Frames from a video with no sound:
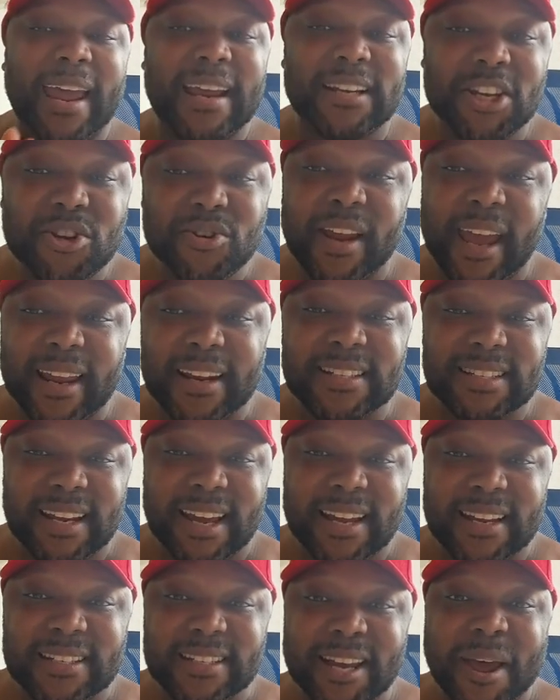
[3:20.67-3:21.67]
like the United
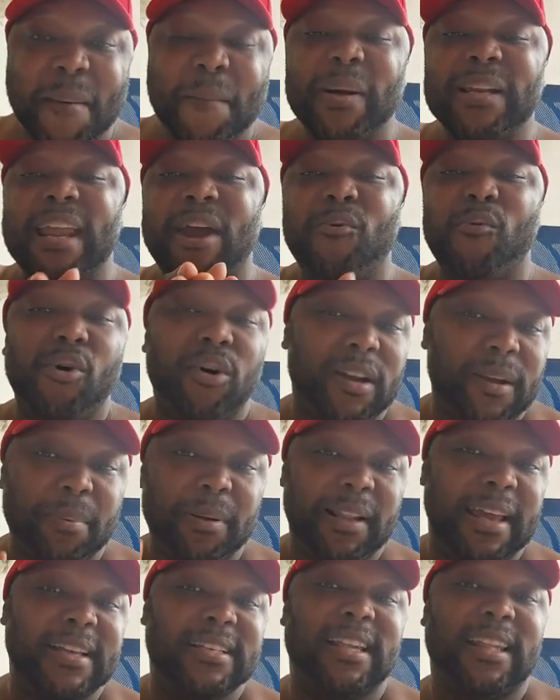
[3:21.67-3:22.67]
States, but they want a
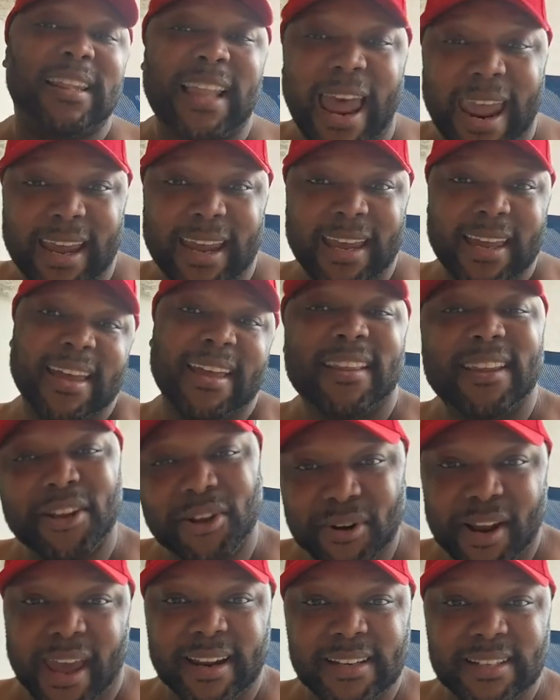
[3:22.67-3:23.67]
place like the
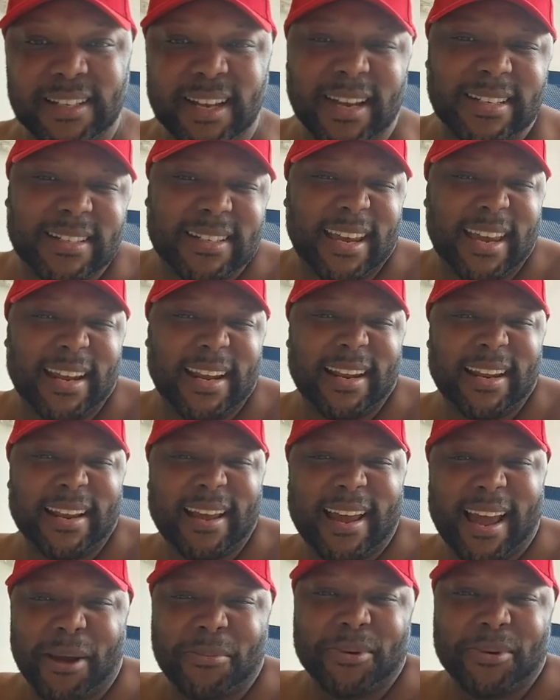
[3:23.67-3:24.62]
United States. Get it?